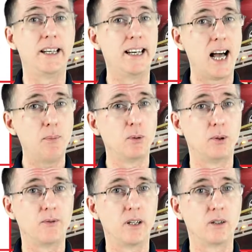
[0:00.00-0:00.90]
an
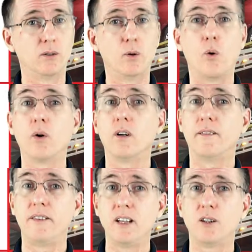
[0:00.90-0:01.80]
inoperable vehicle, or a
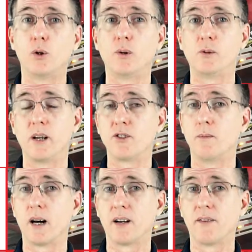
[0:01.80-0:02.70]
vehicle with special
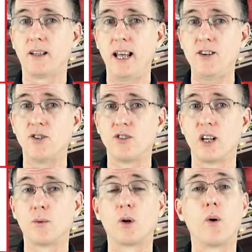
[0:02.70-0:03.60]
modifications
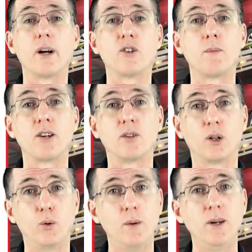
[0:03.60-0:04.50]
that require special
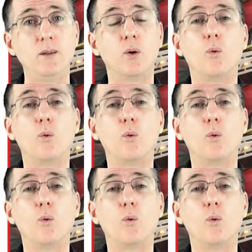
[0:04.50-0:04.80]
equipment,